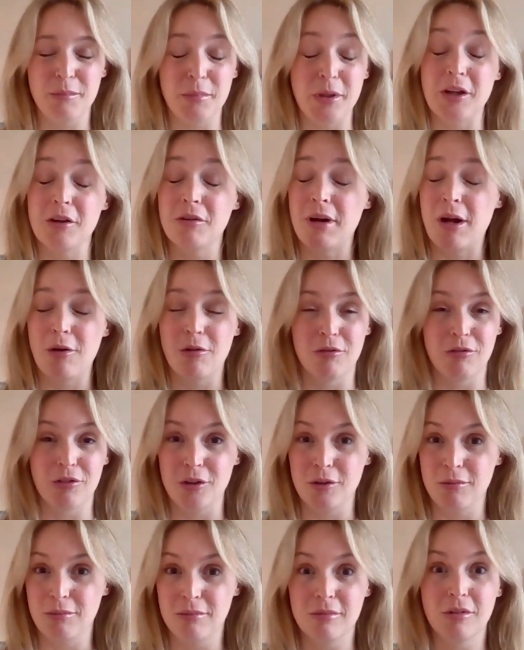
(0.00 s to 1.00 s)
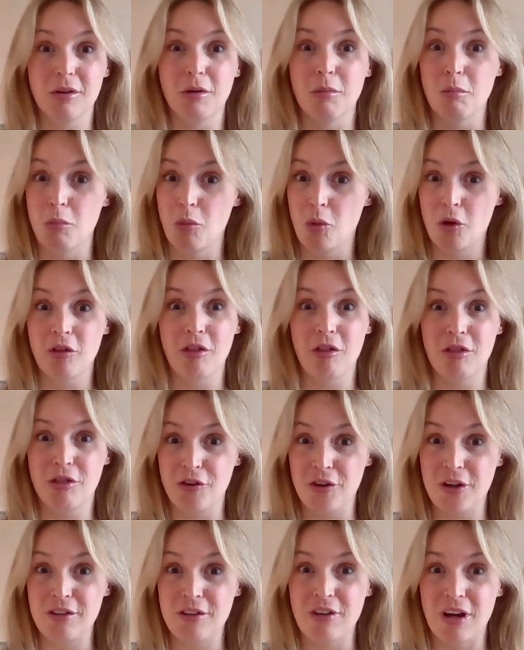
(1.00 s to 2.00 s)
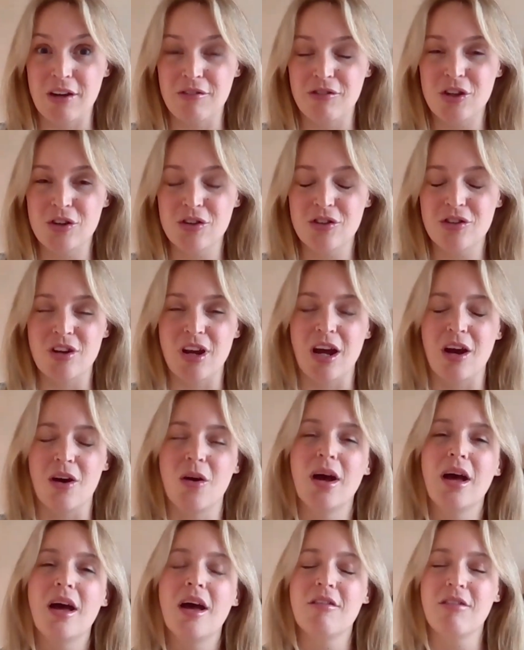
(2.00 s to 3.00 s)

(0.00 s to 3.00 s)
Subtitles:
being around for more than 35 years now,